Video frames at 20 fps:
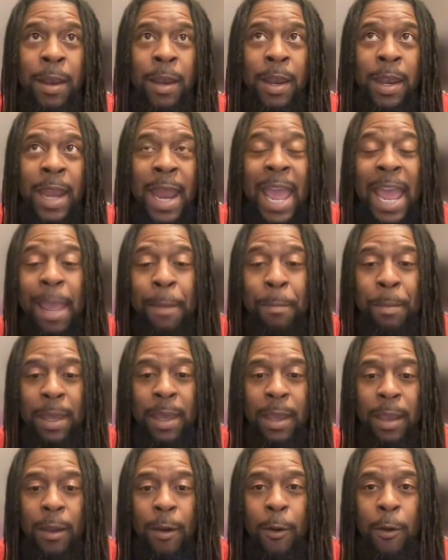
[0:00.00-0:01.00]

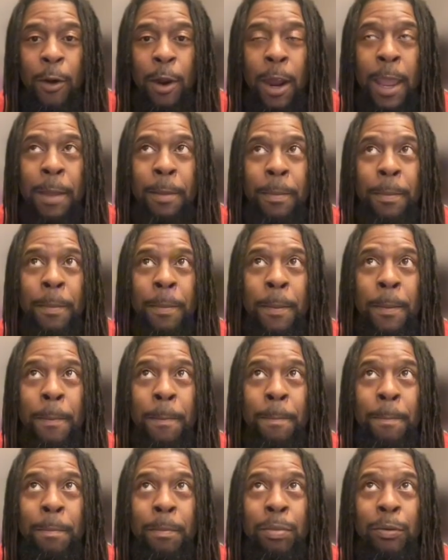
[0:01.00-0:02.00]
naming or a
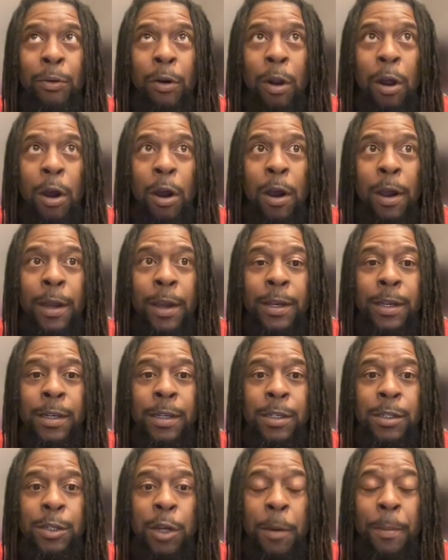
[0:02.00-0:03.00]
broad
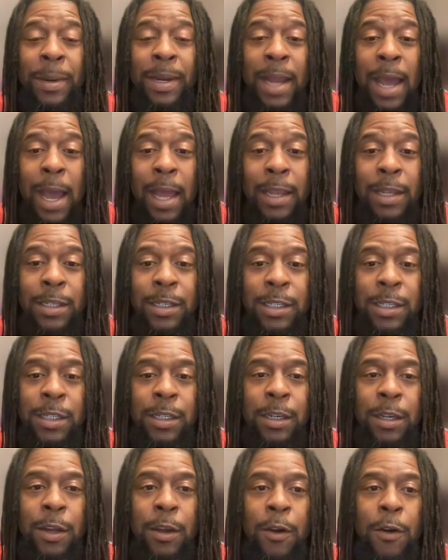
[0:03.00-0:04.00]
terminology
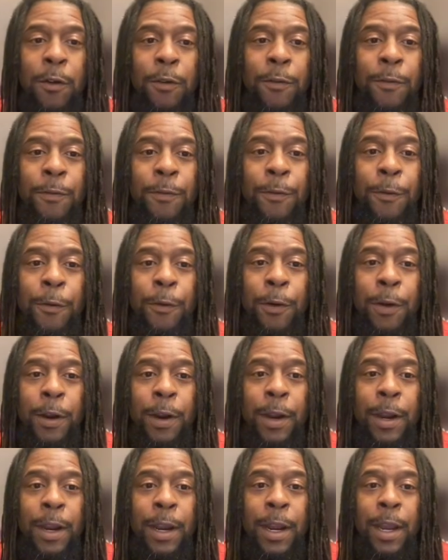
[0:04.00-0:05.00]

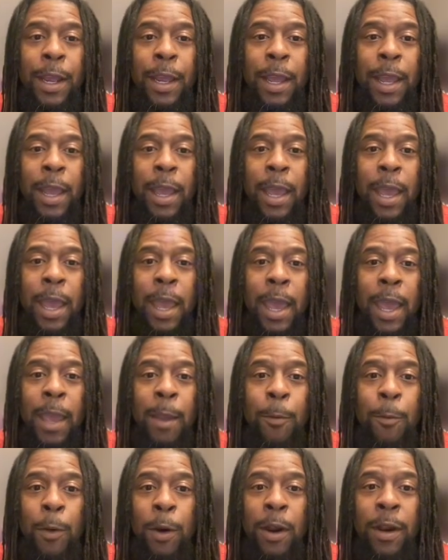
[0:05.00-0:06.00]
for a
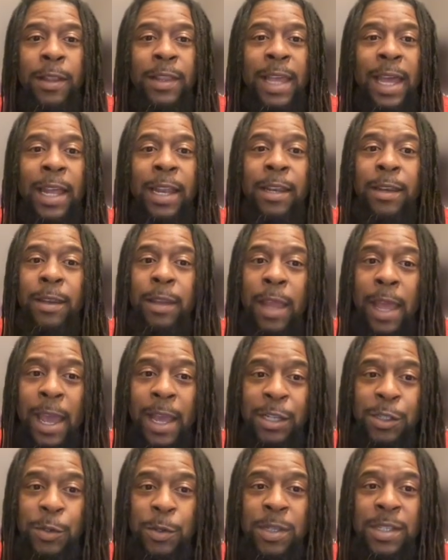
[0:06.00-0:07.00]
word that,
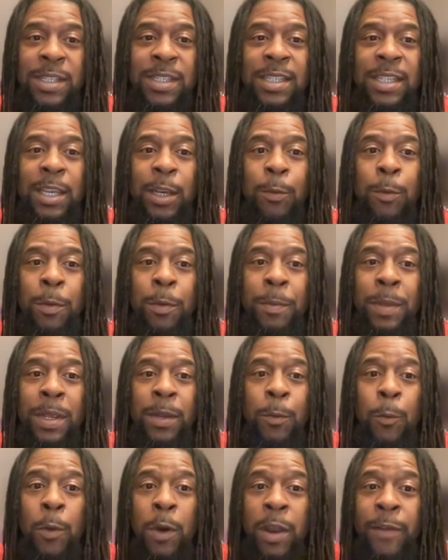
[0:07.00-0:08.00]
as you can see, would
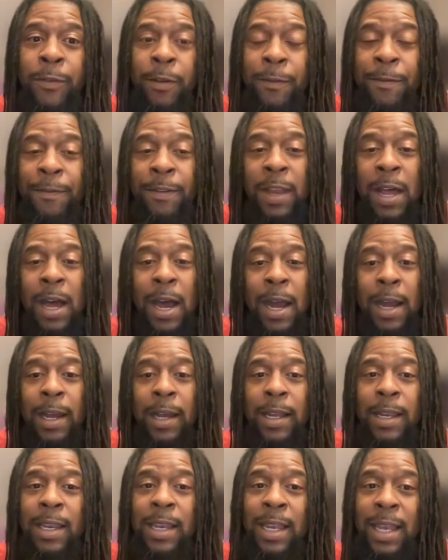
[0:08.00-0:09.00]
mean one of a
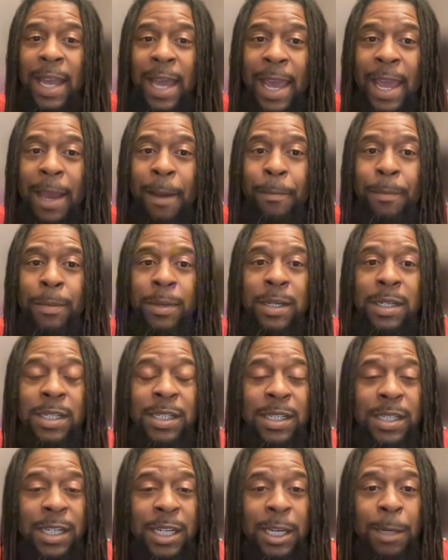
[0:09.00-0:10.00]
flock, lamb,
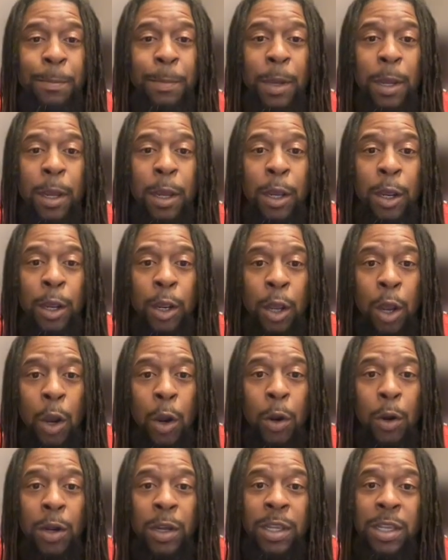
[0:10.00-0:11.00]
sheep,
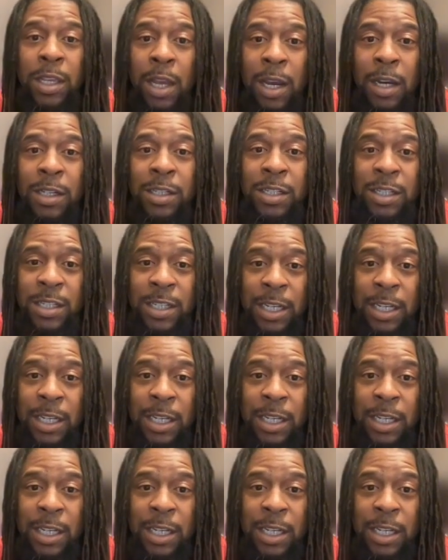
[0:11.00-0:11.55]
goat, young